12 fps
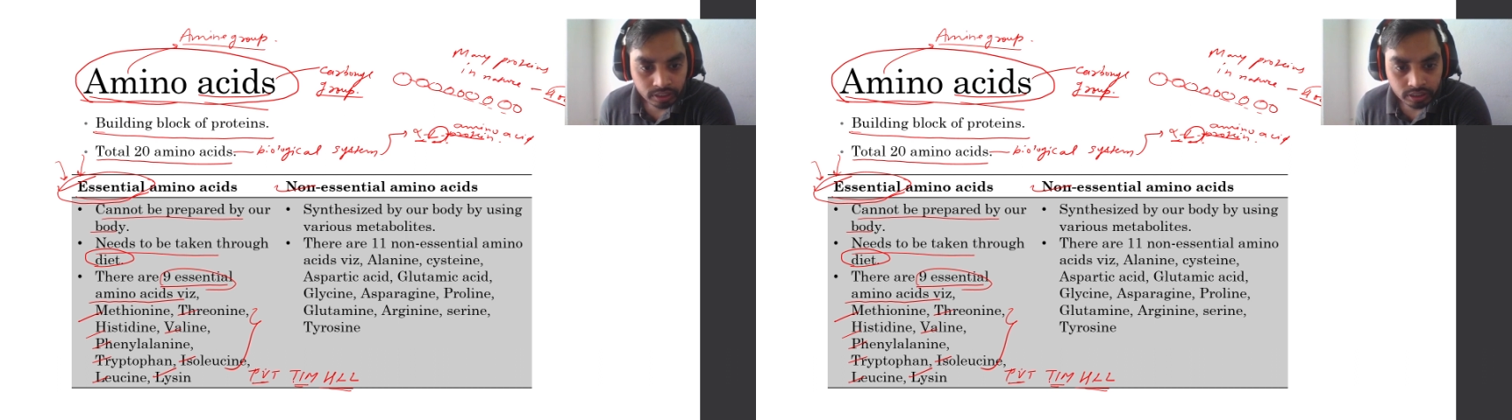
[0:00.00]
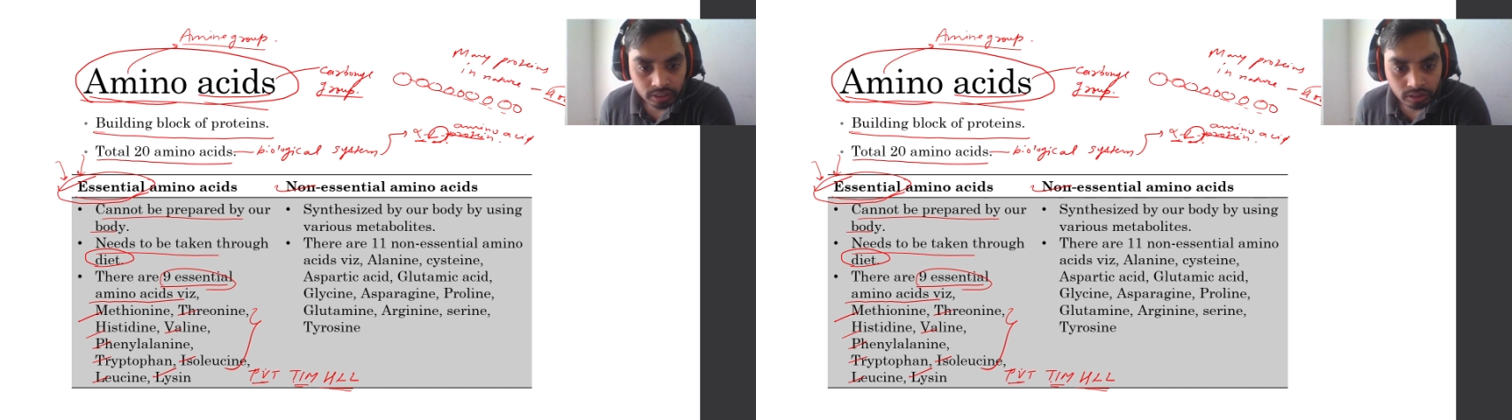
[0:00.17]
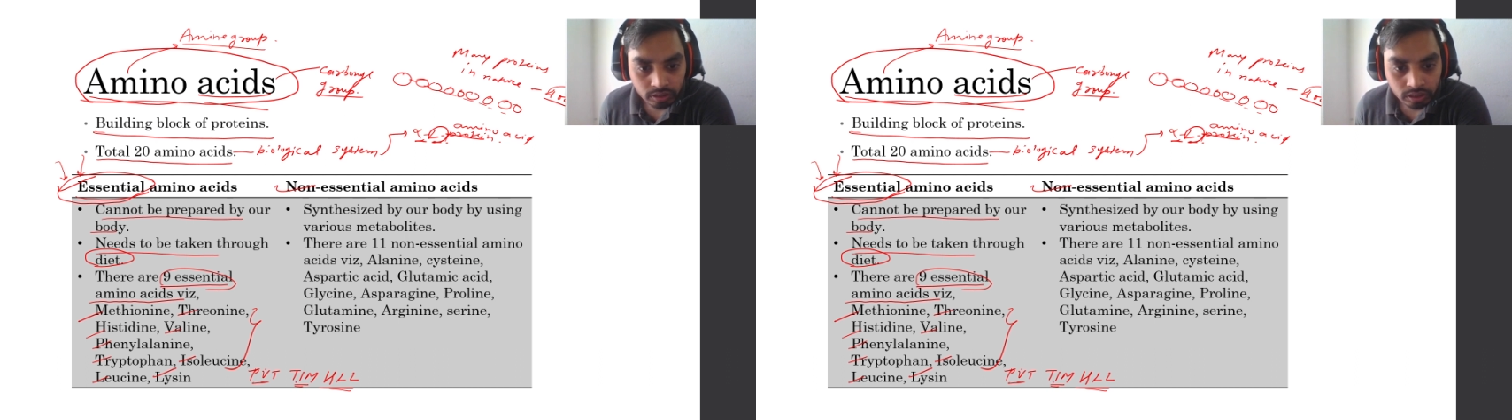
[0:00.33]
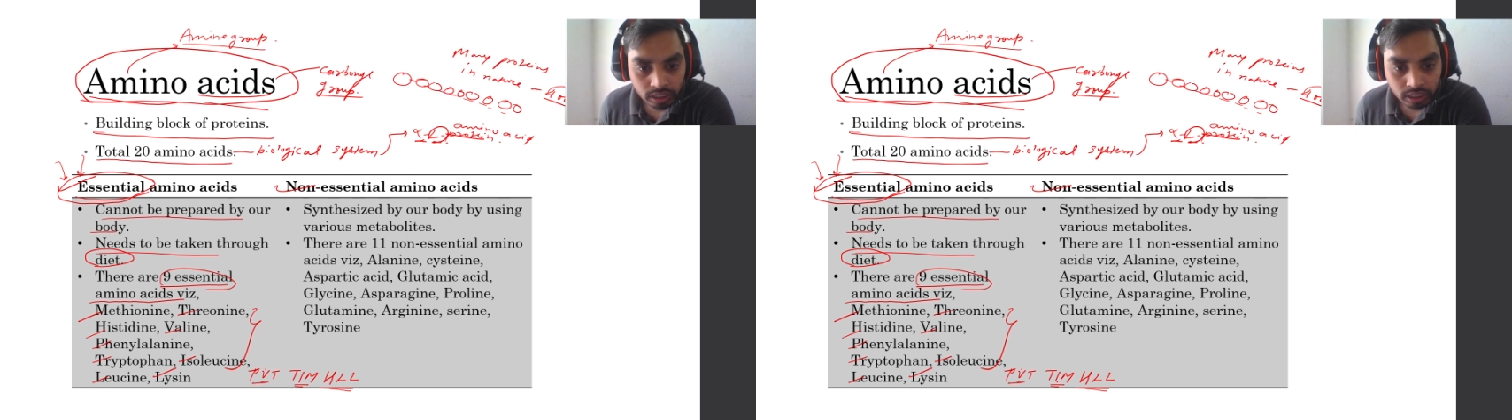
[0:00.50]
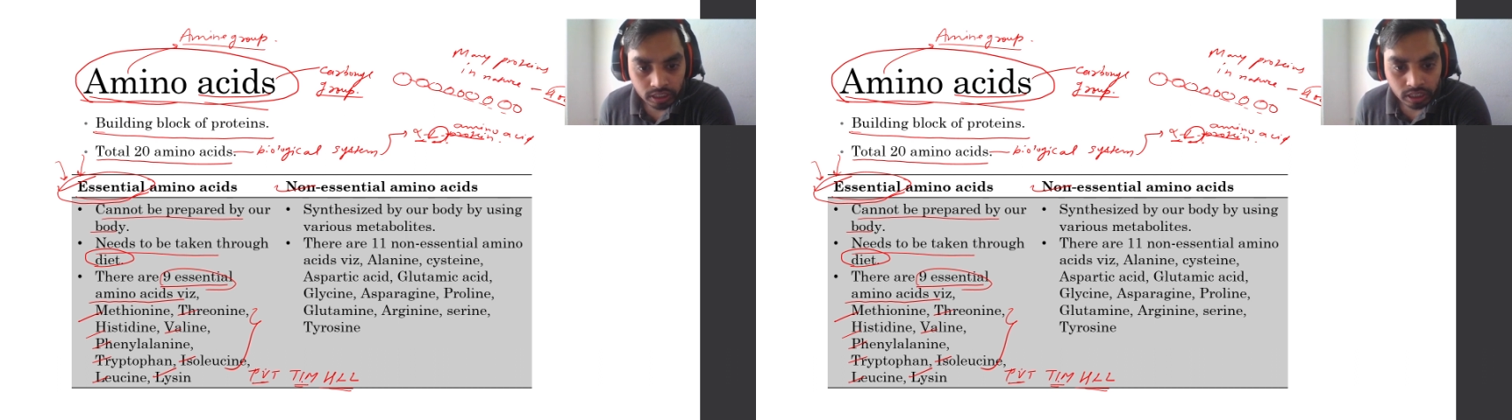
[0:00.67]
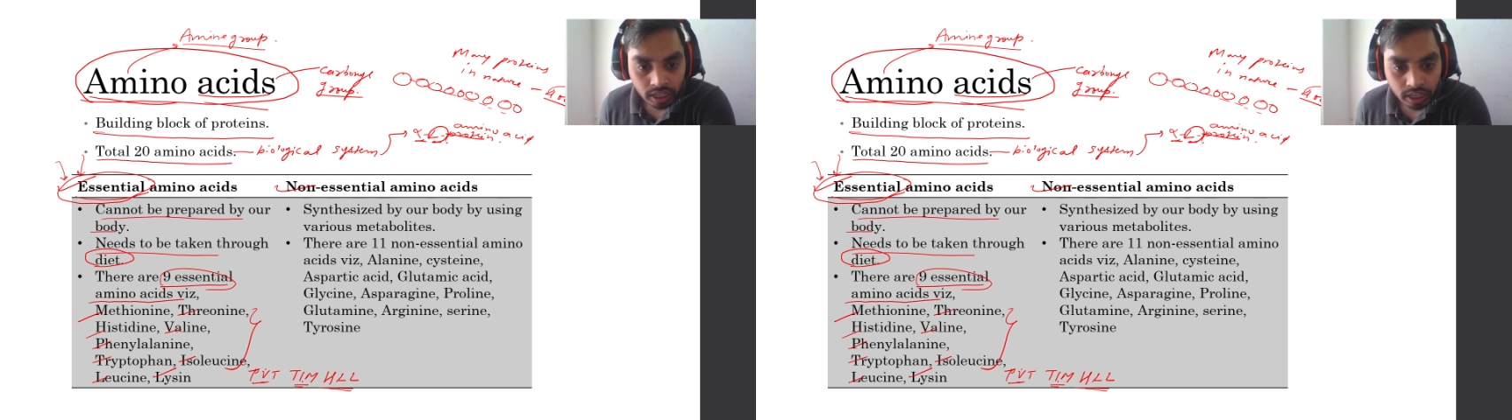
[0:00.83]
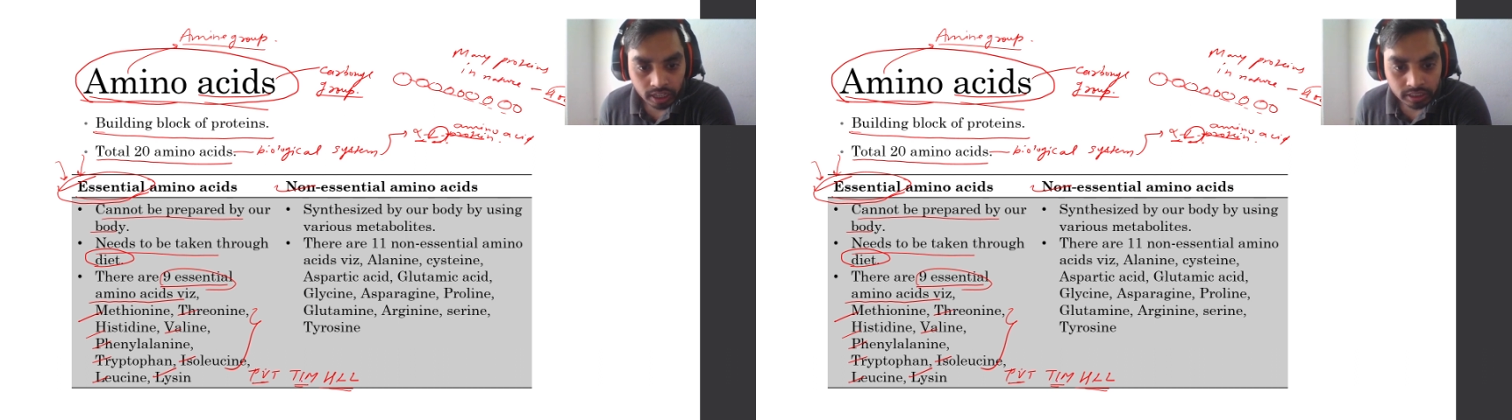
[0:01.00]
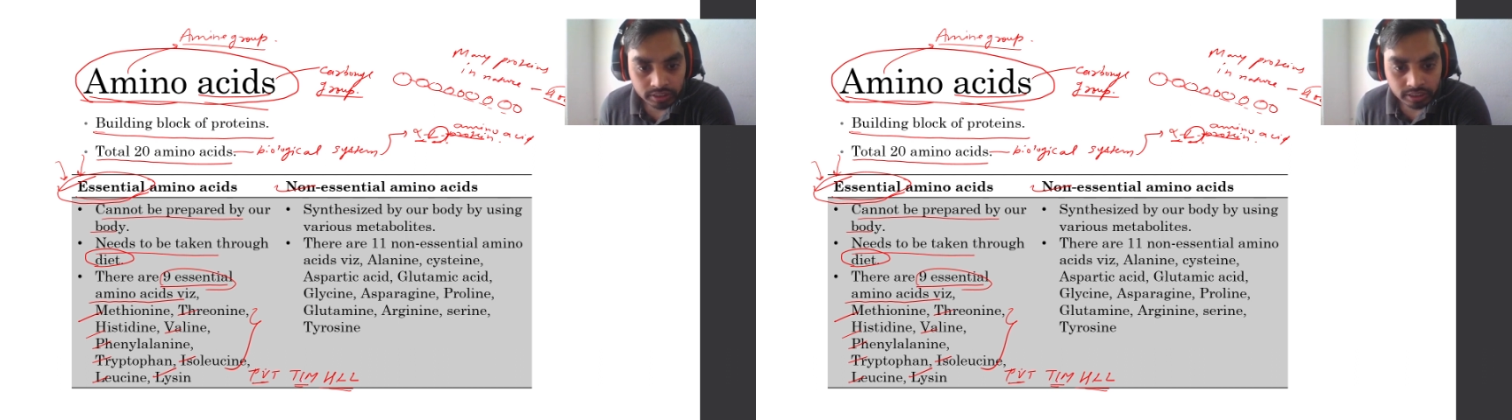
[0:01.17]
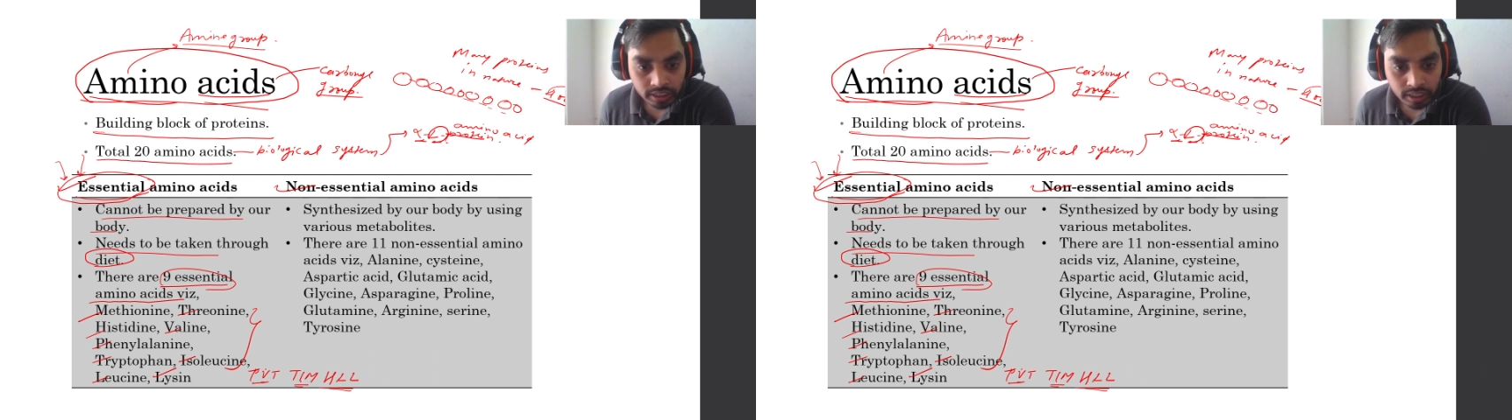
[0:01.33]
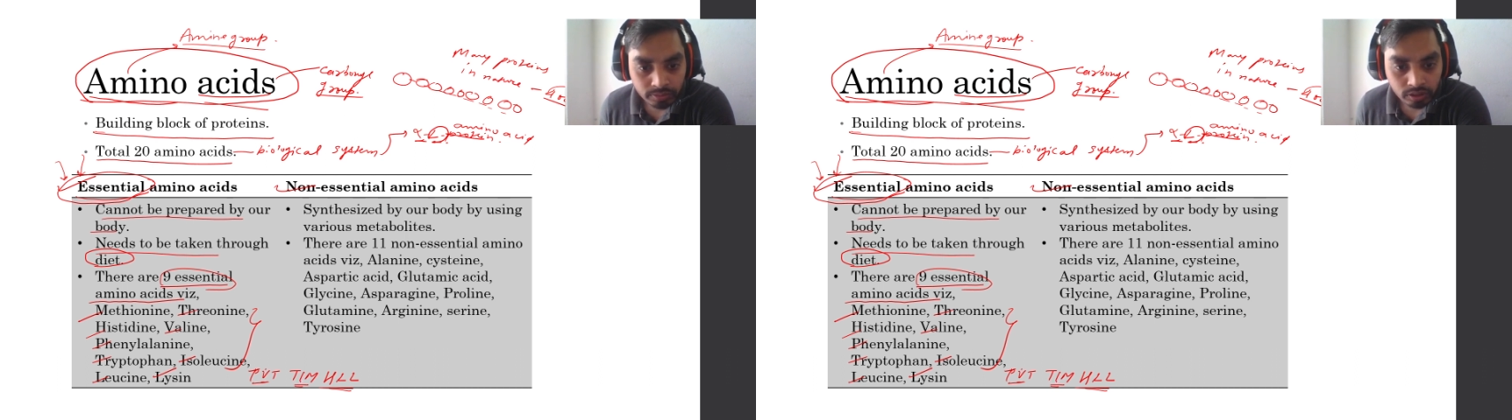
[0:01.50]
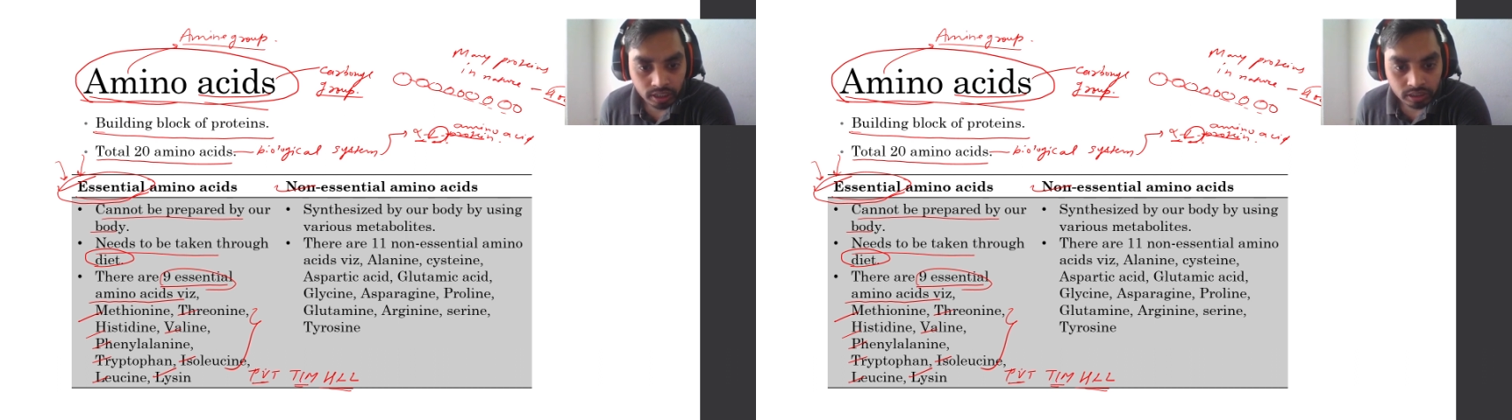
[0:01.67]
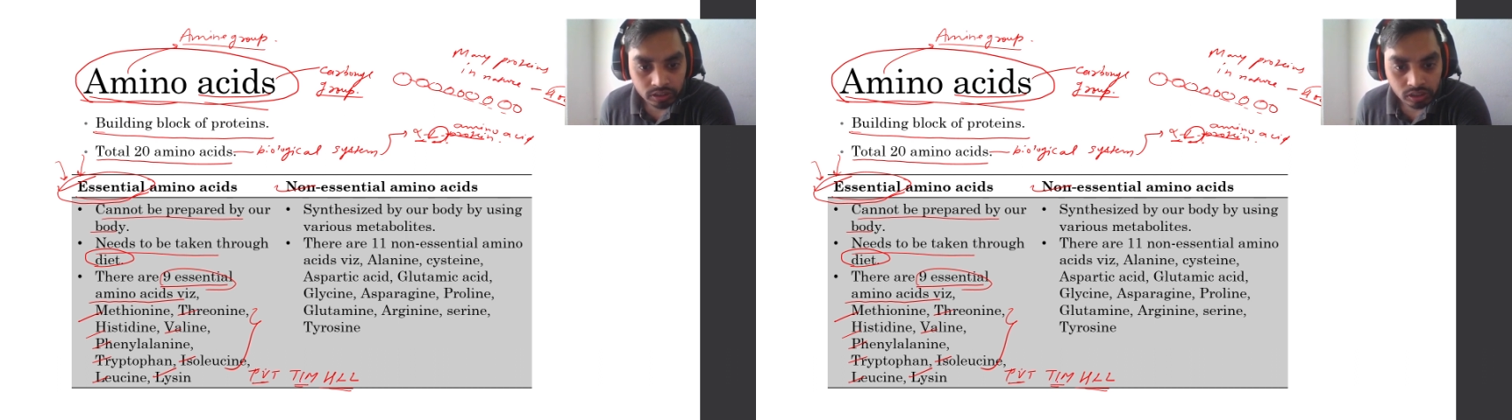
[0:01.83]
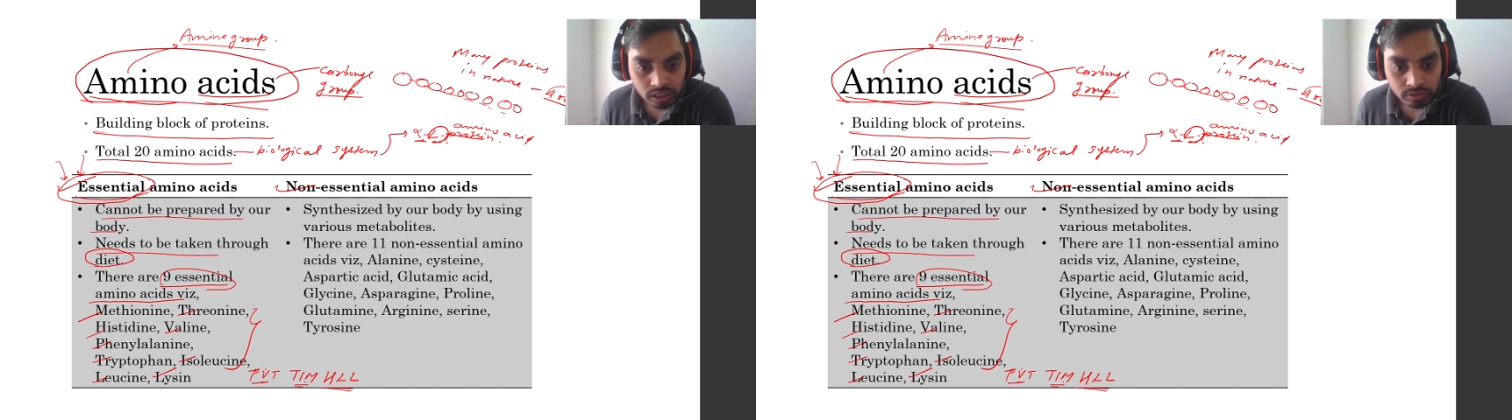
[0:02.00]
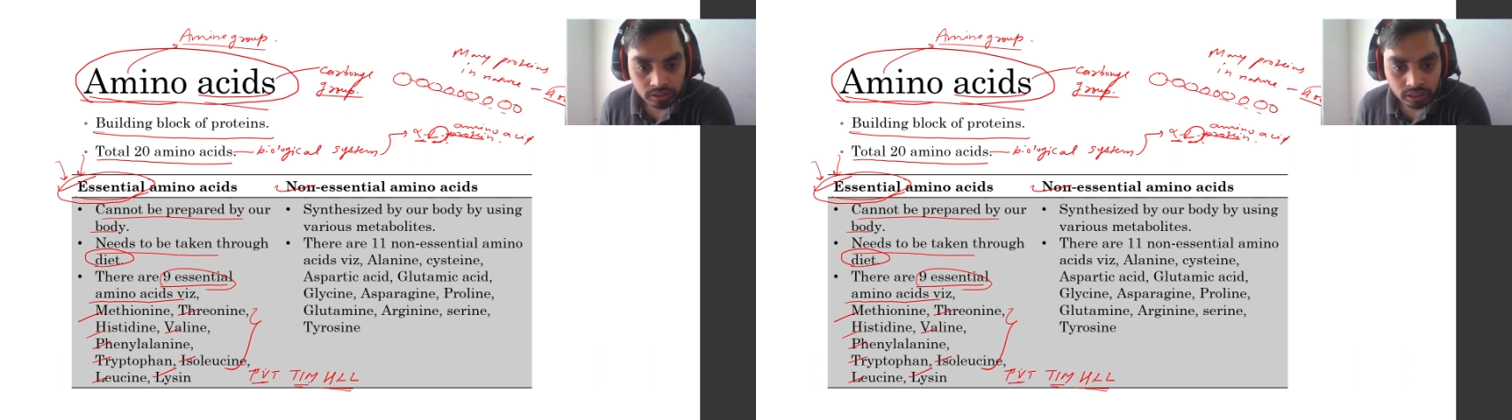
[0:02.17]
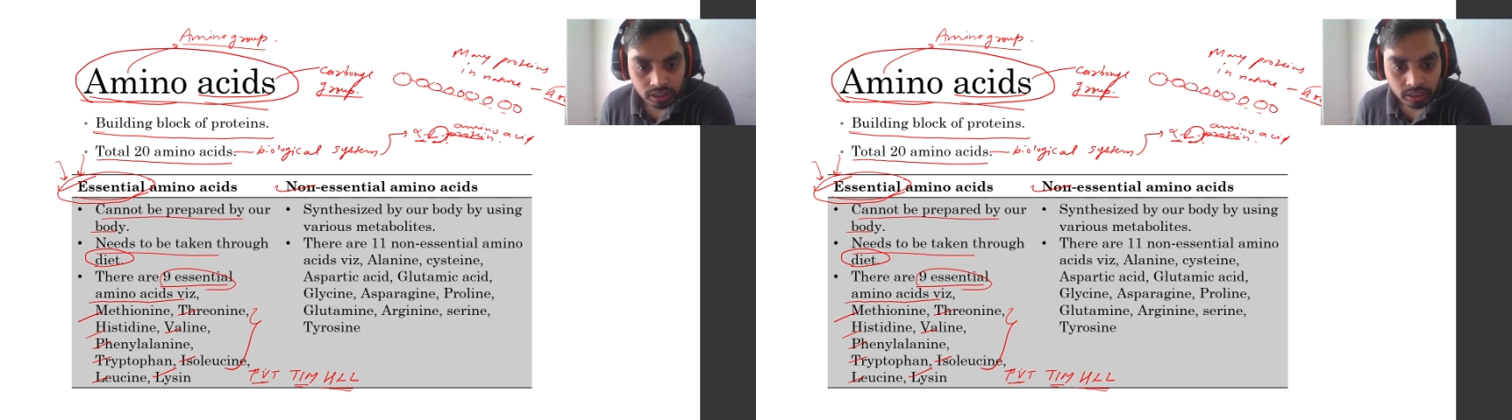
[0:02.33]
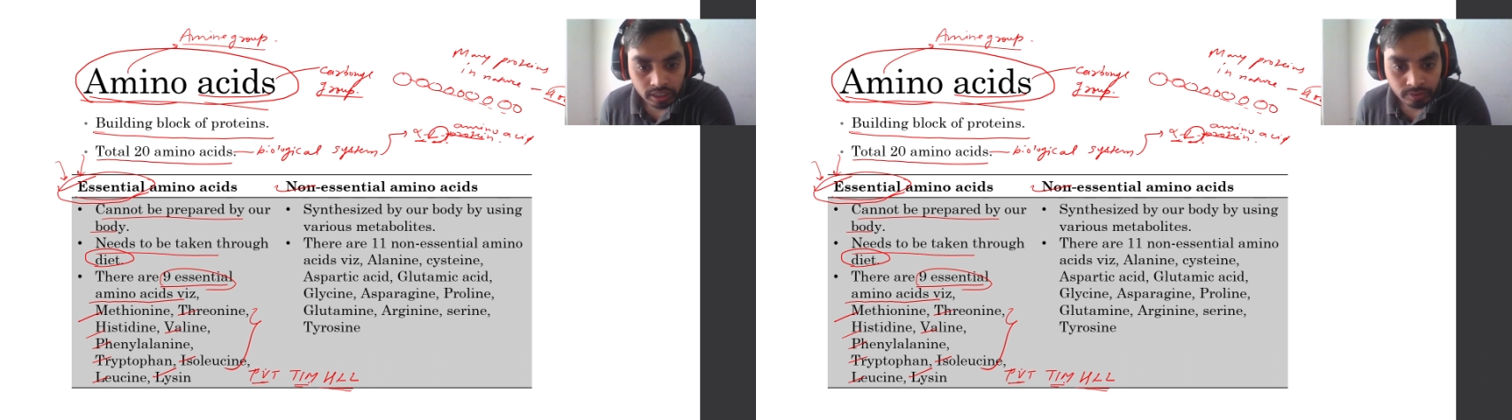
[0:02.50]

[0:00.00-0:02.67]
threonine, I stand for isoleucine,